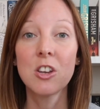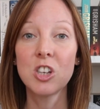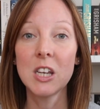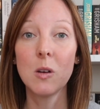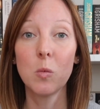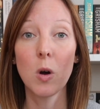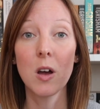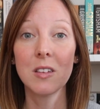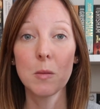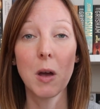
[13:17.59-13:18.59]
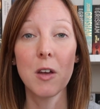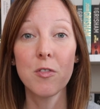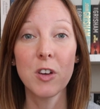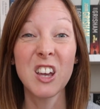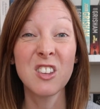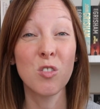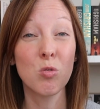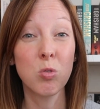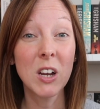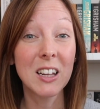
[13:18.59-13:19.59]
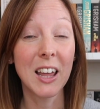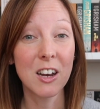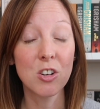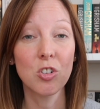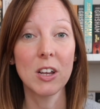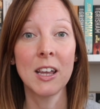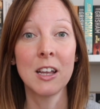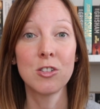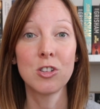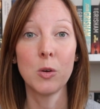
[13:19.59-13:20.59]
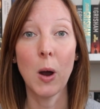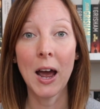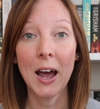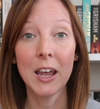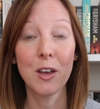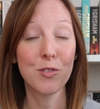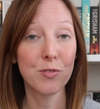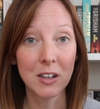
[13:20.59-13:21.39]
She was my first real entry into high